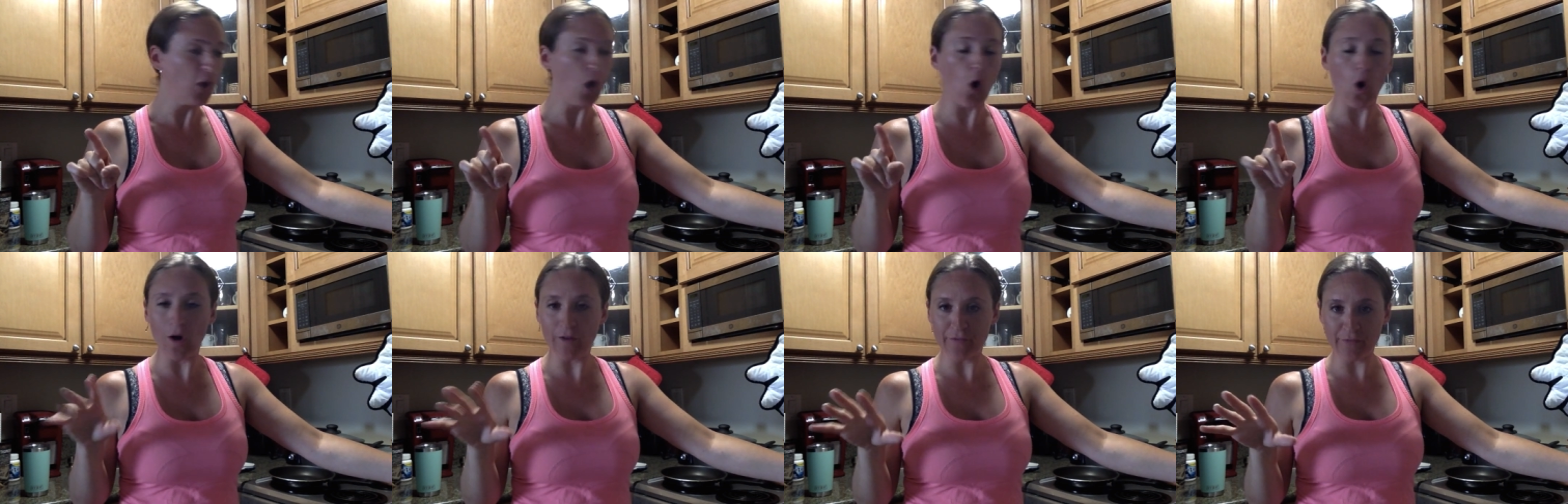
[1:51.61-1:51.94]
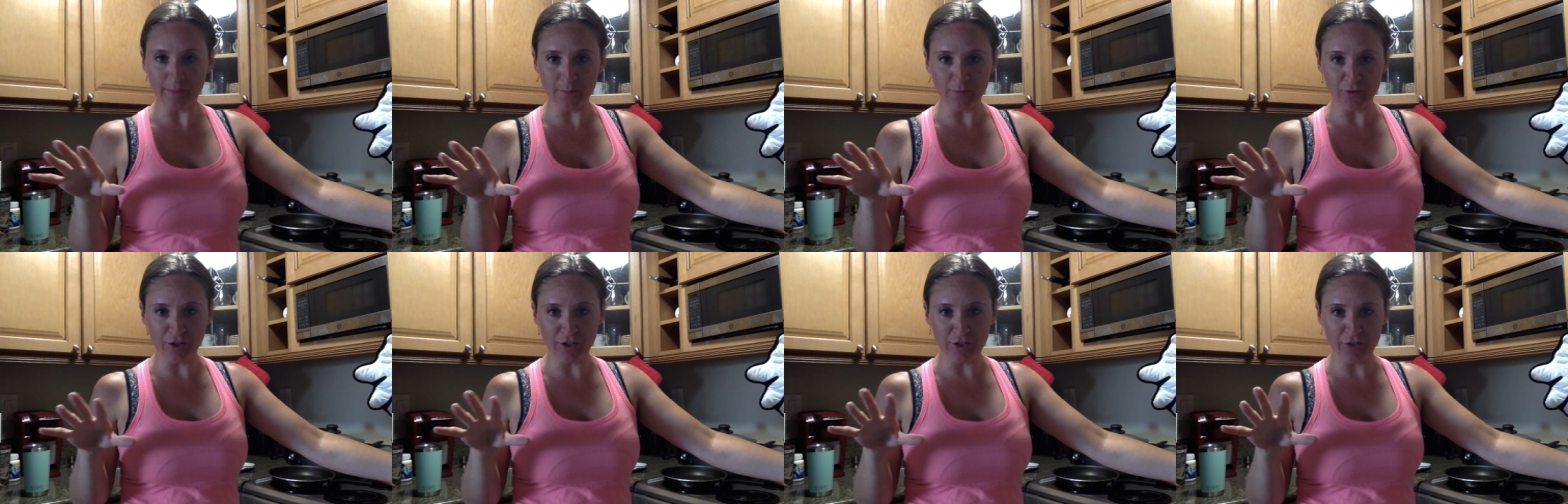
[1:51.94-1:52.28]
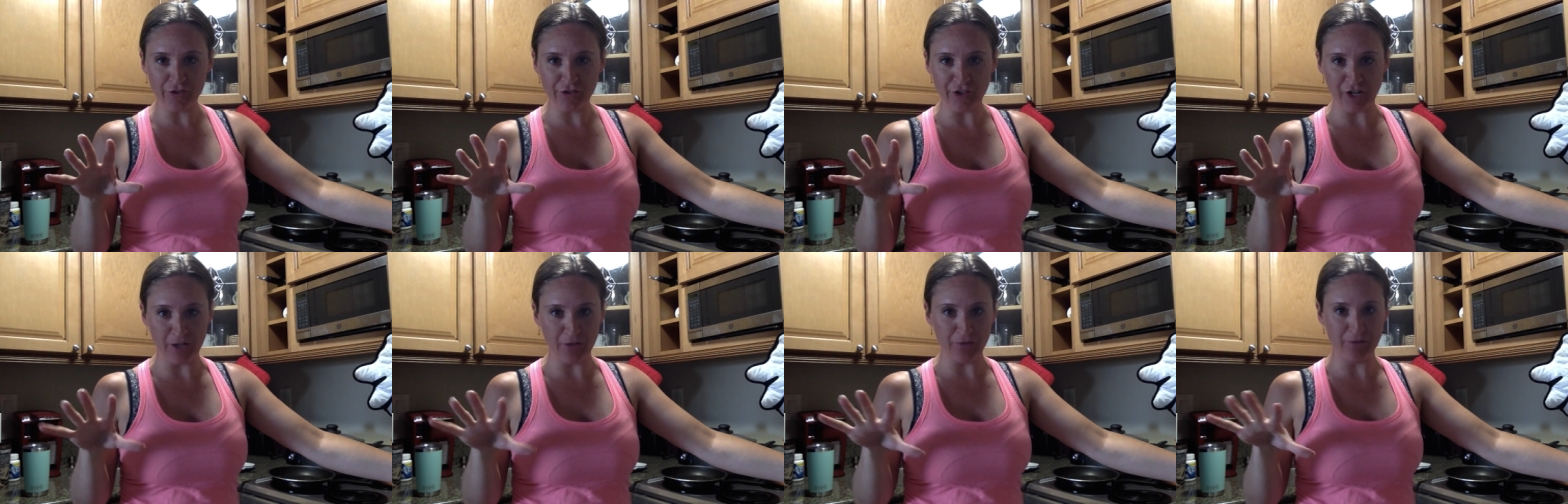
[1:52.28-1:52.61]
all from
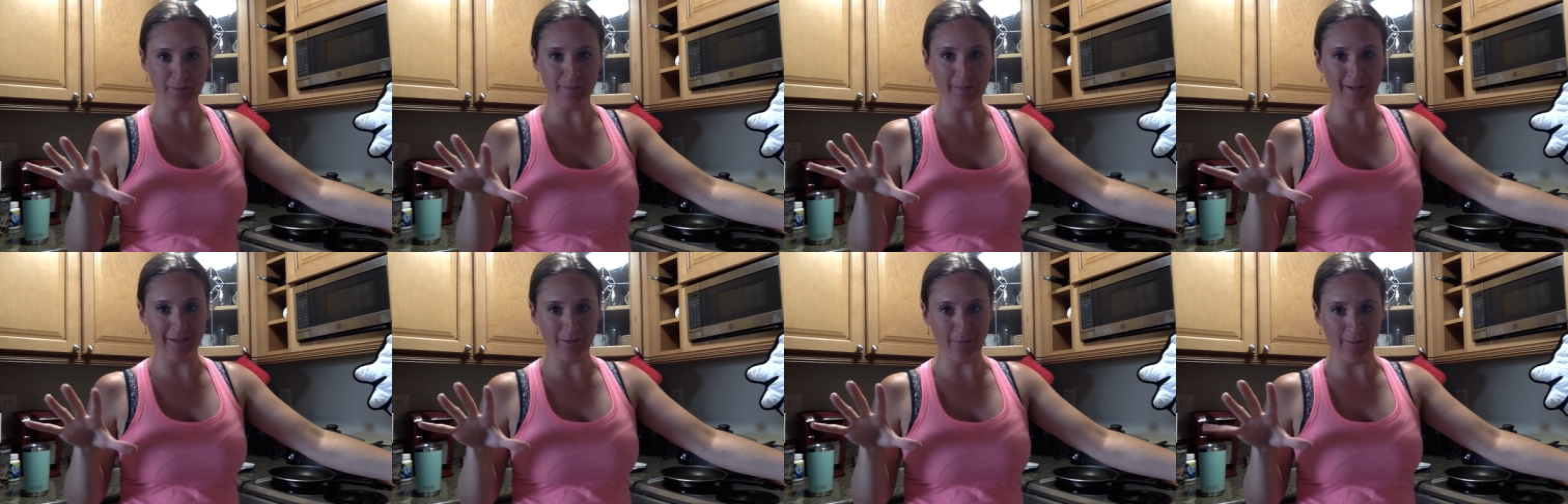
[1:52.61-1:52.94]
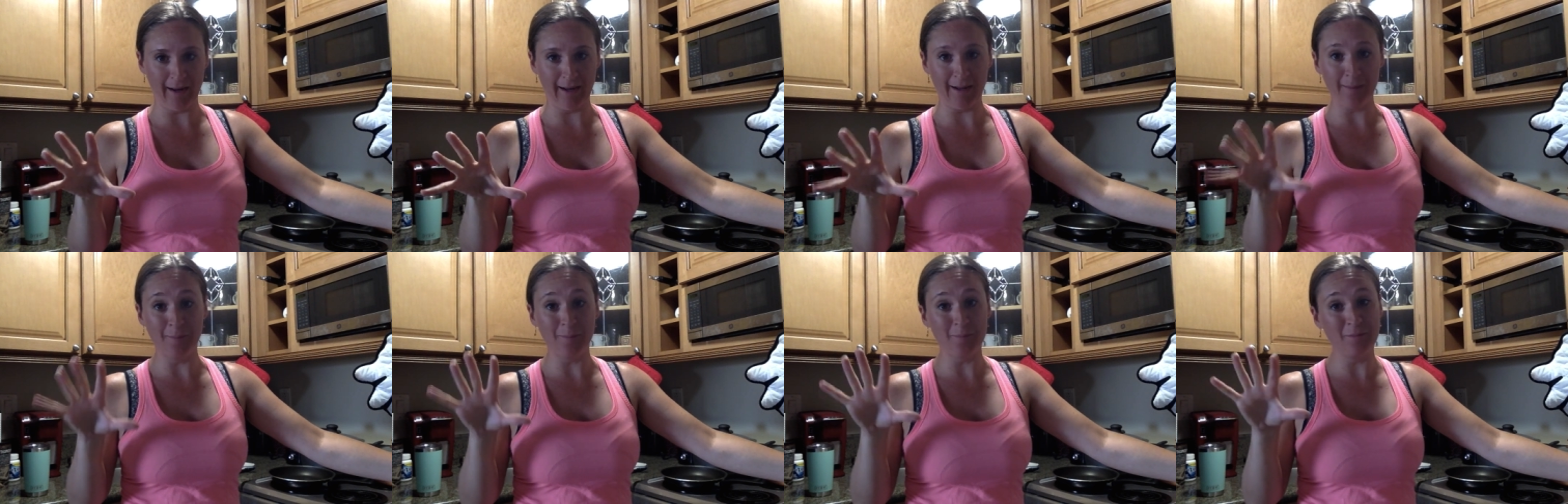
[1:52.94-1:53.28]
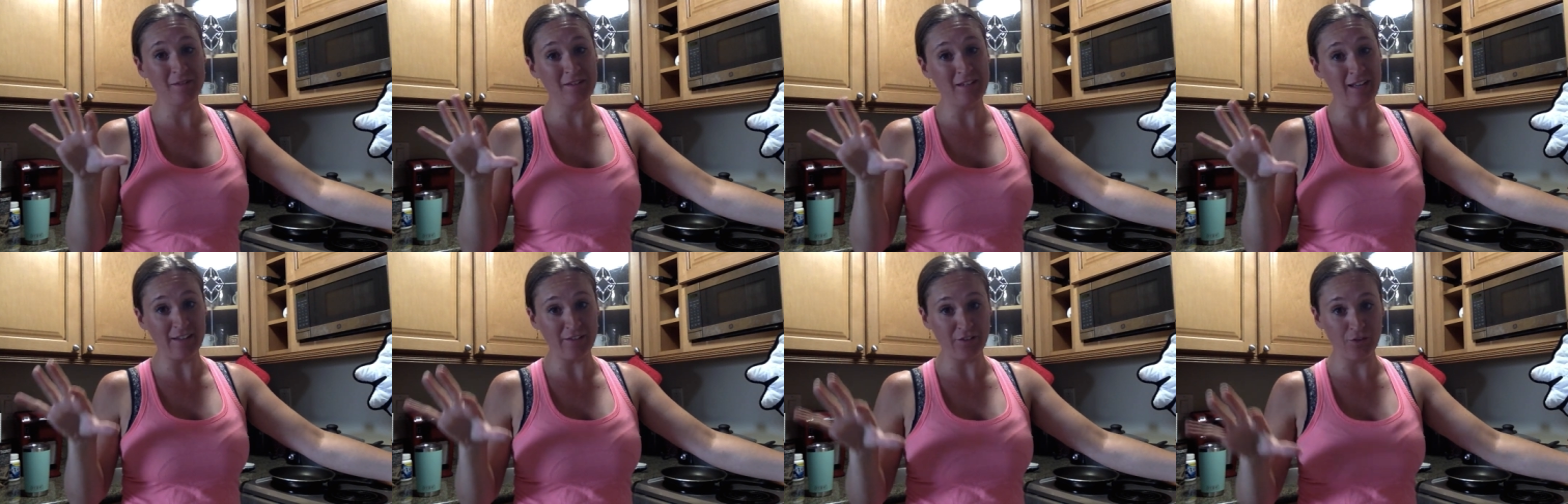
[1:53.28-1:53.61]
Trader Joe's, by the way. I'm
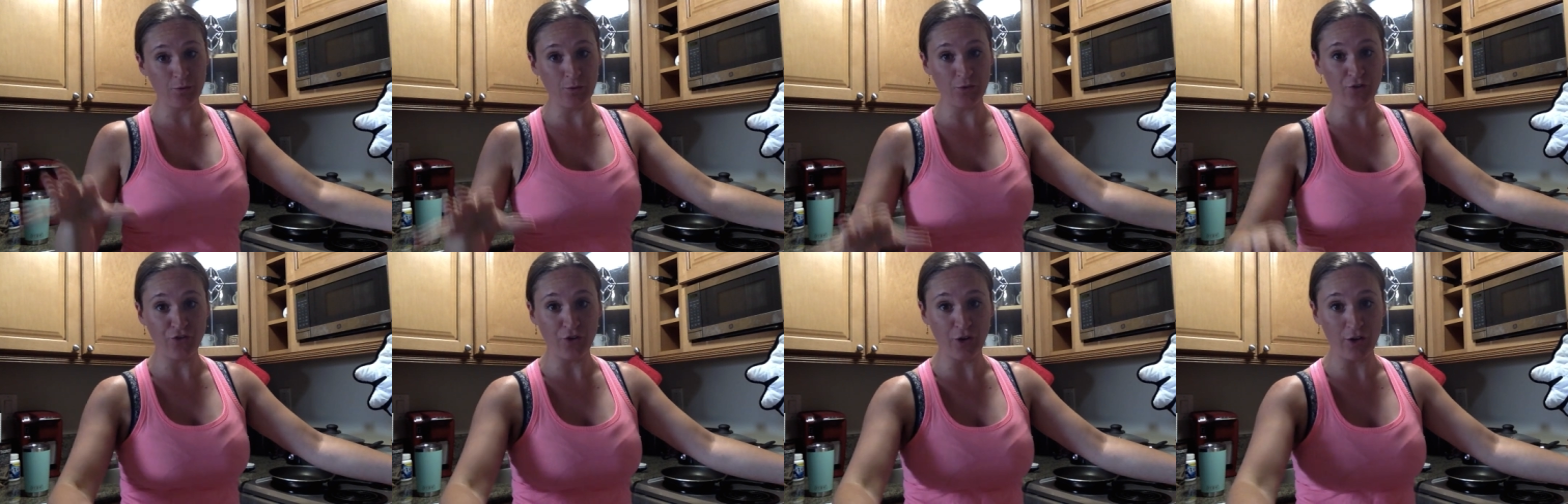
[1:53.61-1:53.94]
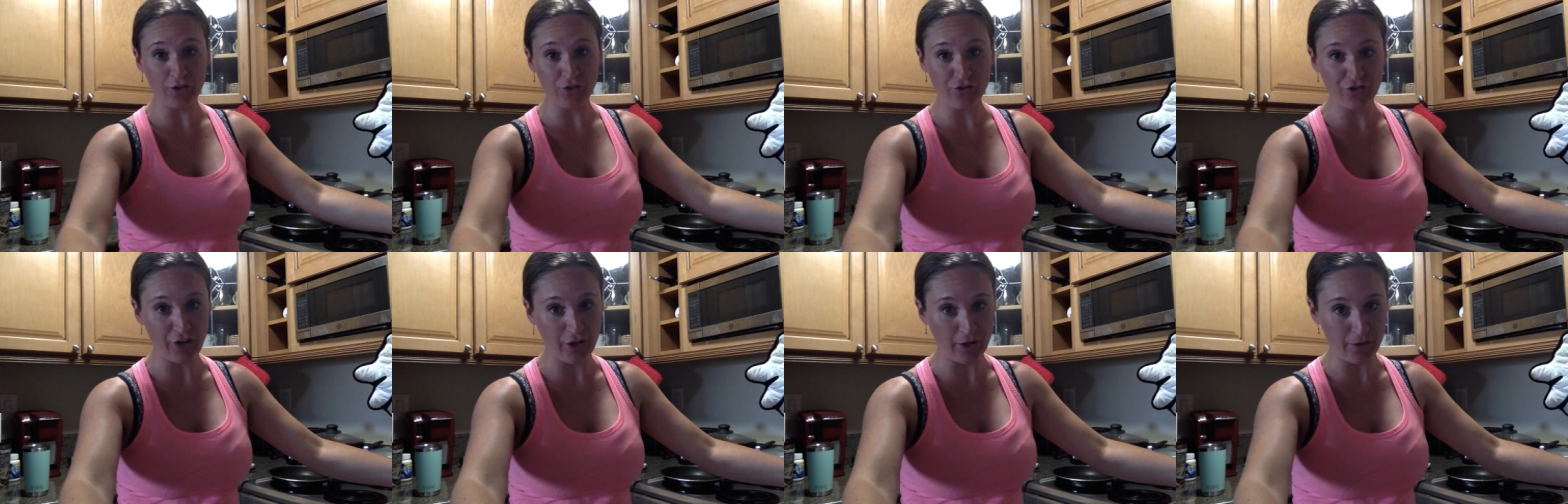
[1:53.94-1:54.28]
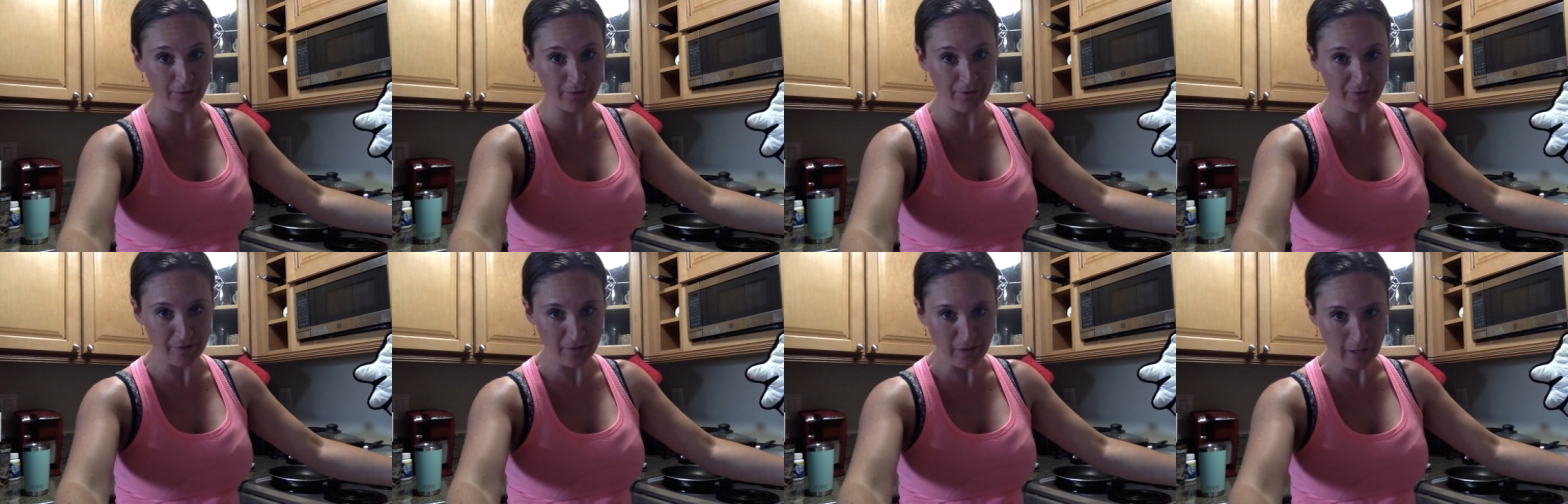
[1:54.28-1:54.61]
obsessed with Trader
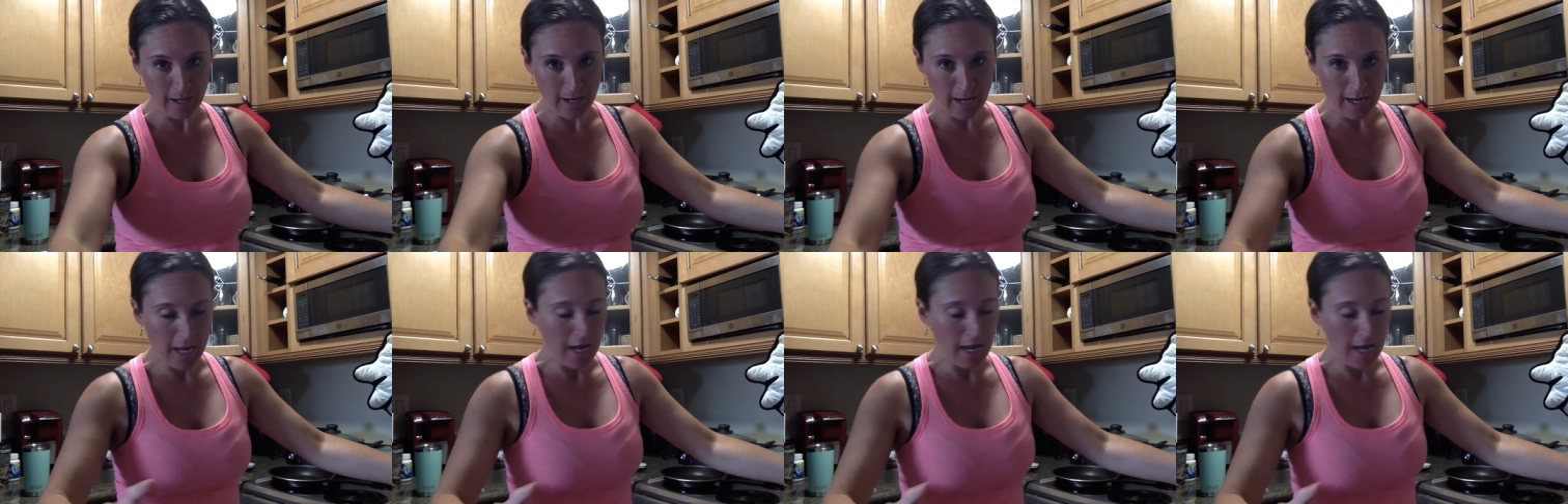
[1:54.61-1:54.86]
Joe's.